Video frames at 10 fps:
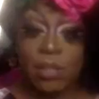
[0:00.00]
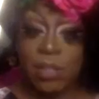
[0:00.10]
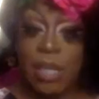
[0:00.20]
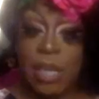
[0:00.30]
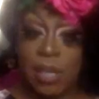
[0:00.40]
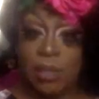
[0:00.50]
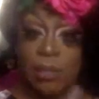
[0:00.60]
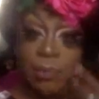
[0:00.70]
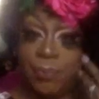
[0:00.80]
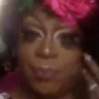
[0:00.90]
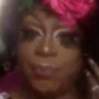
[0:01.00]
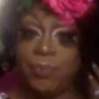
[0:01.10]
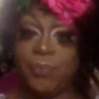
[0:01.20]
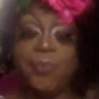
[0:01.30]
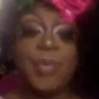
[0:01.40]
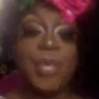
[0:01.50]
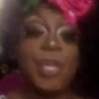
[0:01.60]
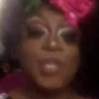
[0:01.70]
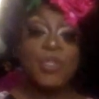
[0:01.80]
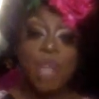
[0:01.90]
Yeah.
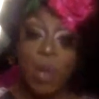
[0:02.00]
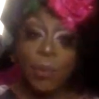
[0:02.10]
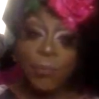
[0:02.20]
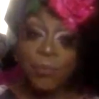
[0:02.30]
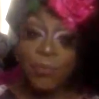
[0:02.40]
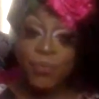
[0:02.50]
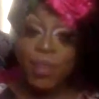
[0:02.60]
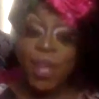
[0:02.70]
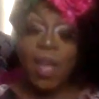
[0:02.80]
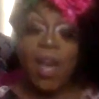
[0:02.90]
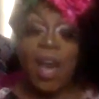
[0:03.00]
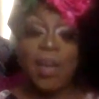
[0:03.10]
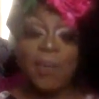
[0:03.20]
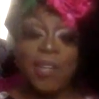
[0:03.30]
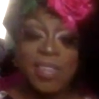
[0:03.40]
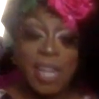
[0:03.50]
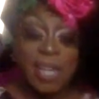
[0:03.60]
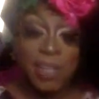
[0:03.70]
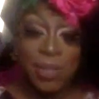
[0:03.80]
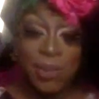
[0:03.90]
So I want to
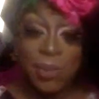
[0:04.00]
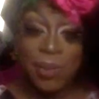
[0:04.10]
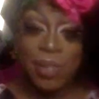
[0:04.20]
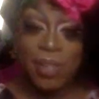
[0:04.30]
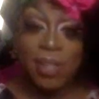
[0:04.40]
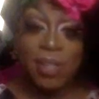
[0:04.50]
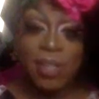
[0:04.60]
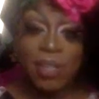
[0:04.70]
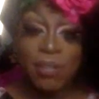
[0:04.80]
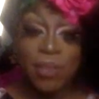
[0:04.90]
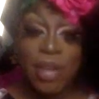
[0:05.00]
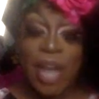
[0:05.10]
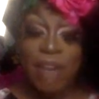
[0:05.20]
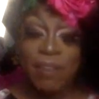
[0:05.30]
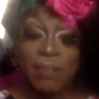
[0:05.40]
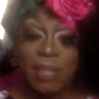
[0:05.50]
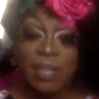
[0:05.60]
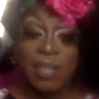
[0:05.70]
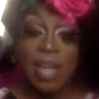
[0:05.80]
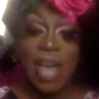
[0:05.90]
thank you for having
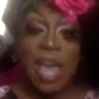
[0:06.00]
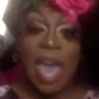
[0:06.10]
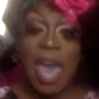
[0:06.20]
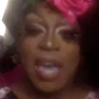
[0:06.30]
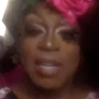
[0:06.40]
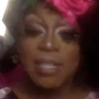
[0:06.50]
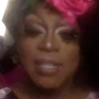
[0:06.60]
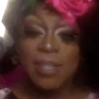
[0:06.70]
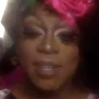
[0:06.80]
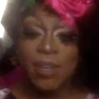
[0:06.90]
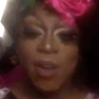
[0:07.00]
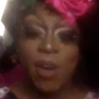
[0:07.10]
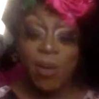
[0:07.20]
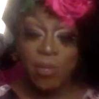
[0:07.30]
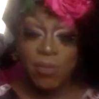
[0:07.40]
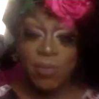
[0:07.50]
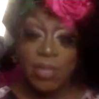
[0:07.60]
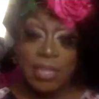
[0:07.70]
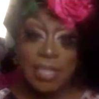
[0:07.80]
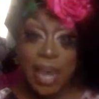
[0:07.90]
me as your host for
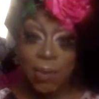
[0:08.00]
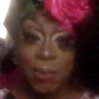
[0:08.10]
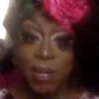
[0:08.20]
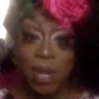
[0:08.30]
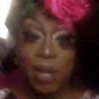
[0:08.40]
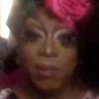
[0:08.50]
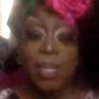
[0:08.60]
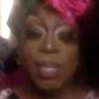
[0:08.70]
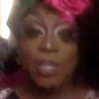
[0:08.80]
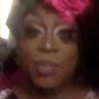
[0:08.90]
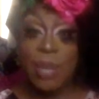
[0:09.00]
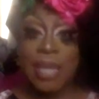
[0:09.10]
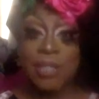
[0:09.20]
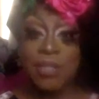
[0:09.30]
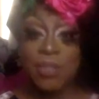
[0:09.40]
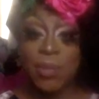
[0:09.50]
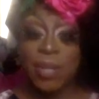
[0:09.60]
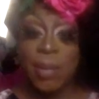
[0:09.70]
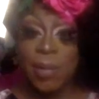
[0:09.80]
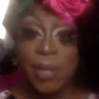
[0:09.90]
this hour of Drag
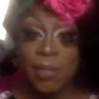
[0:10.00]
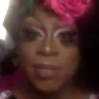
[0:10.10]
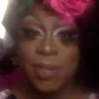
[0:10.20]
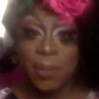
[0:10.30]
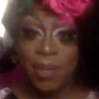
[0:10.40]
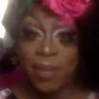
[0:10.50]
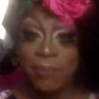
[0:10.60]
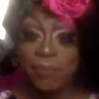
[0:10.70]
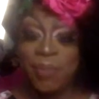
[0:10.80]
Story Hour Arizona.